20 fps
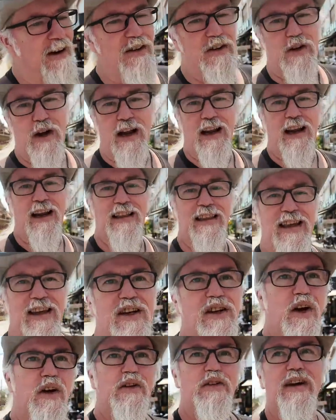So I like the
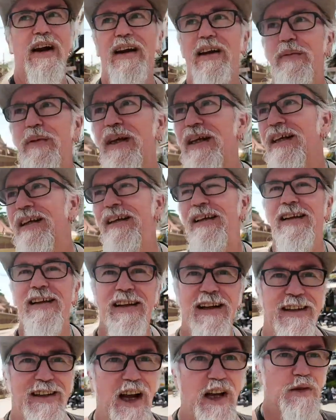adult side of me
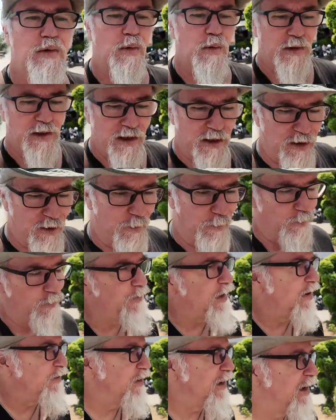that tells me what to do
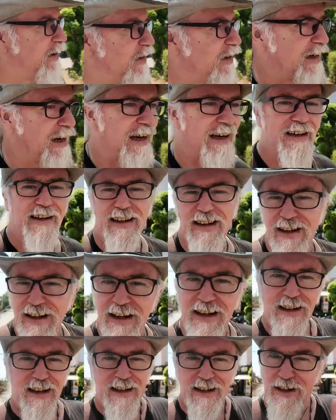every now and again.
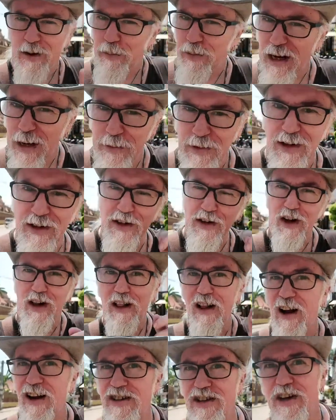Sometimes he's a
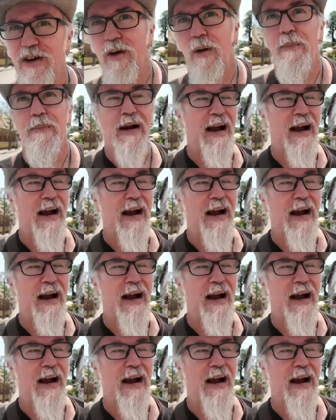clouchy old